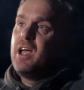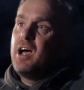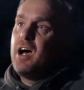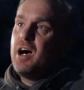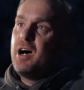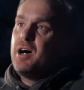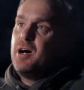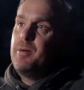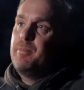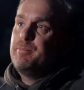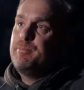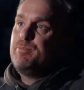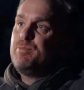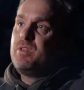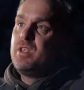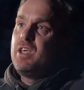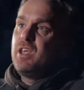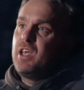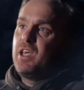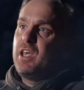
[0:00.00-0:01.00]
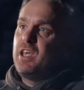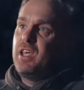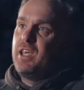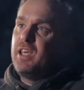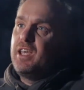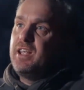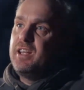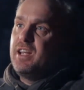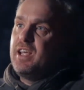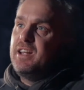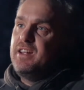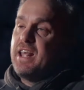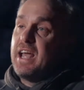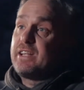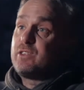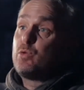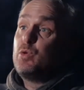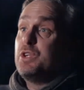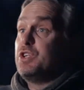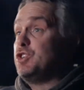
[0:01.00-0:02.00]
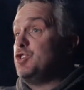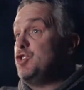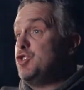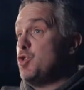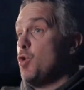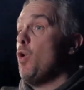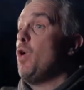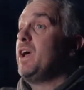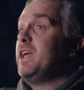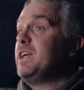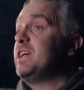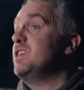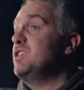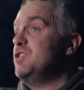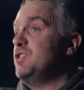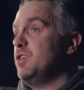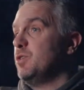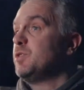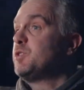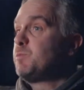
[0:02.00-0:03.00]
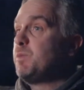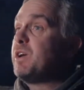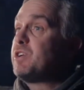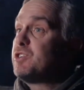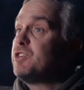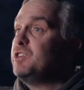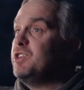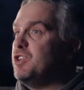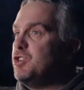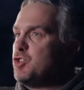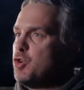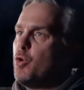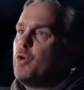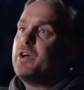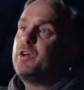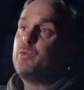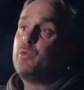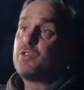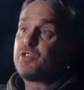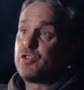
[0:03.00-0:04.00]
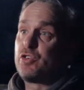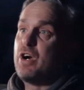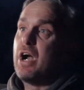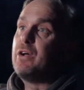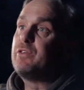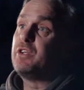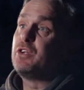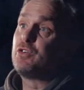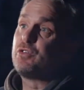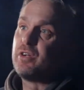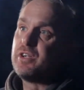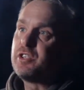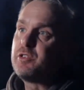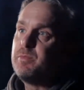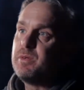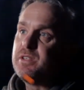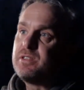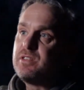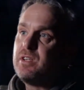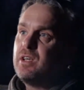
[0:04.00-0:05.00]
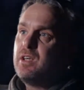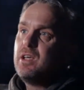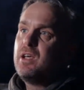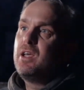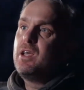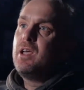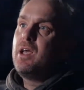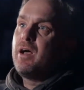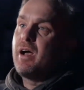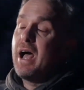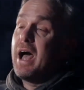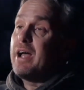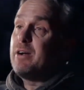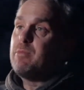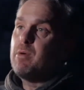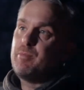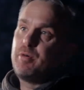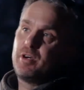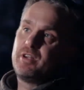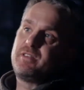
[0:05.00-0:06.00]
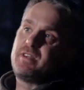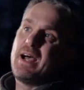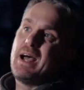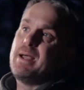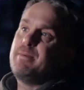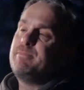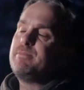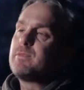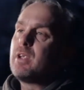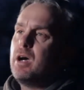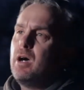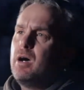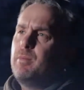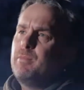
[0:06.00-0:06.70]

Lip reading: And that's what joy can do, especially the joy surrounding Christmas. I remember a time, a